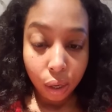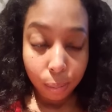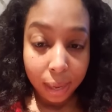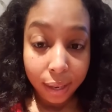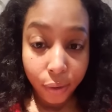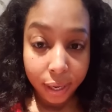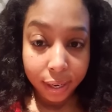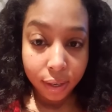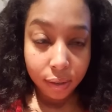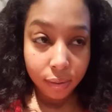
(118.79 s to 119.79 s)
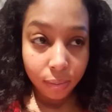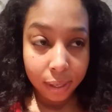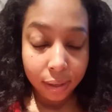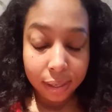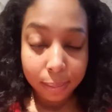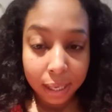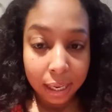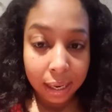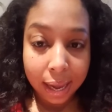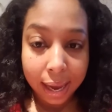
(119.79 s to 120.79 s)
my lawyers. Well, in the
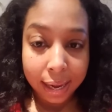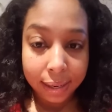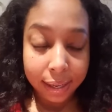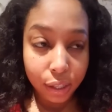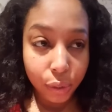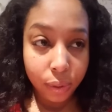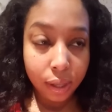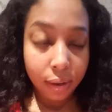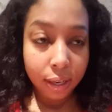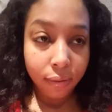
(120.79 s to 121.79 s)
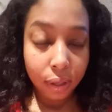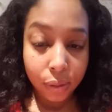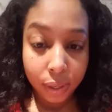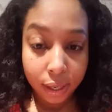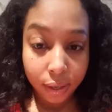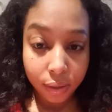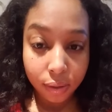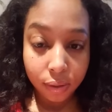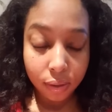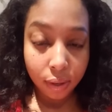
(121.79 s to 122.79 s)
beginning, I had like two or three different
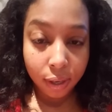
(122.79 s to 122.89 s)
lawyers,